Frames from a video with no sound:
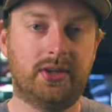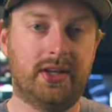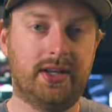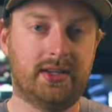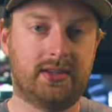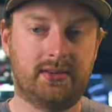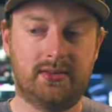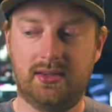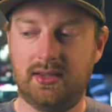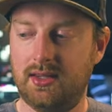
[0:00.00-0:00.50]

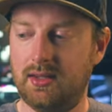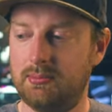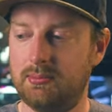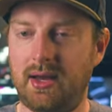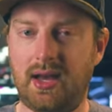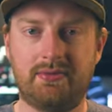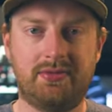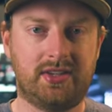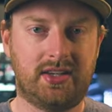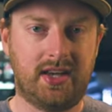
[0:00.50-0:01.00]
like the
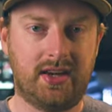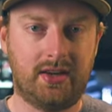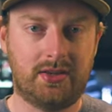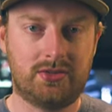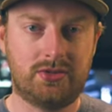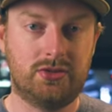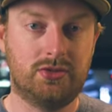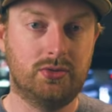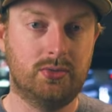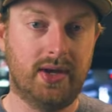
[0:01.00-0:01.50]
Mavic Air
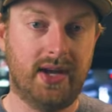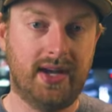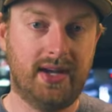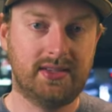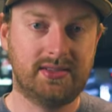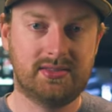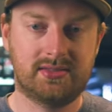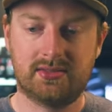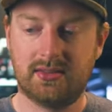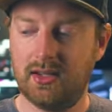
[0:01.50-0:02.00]

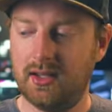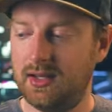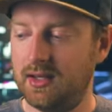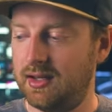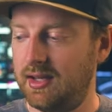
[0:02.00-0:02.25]
2S,